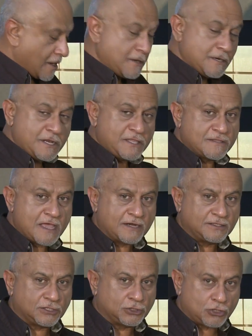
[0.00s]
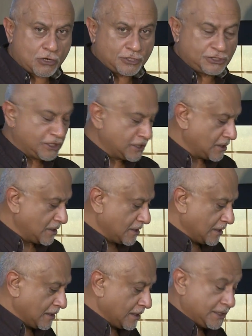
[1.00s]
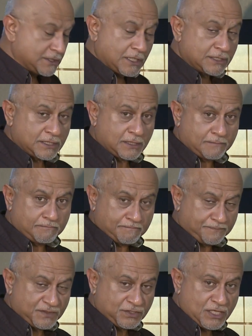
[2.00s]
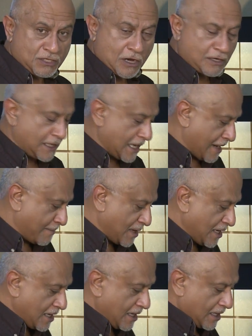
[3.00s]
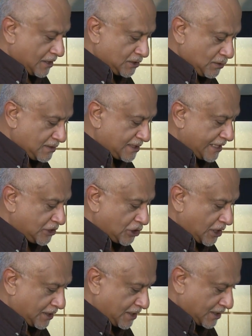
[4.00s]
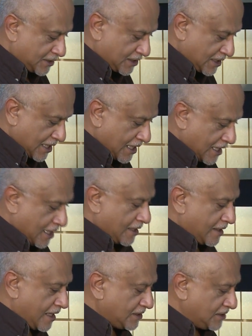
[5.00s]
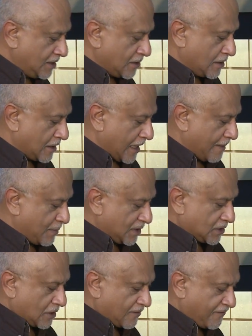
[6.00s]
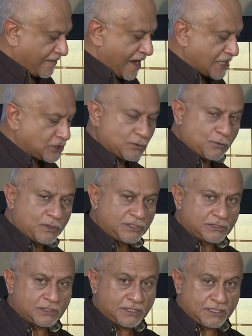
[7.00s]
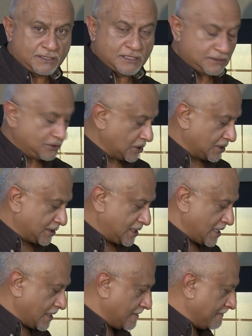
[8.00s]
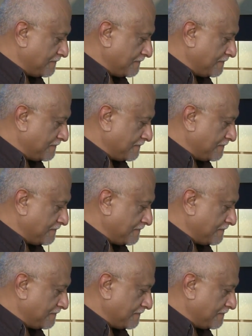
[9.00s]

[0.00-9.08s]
Underneath that is a charging, is a xenon lamp. As soon as I shut this, that xenon lamp is going to flash, which it just did.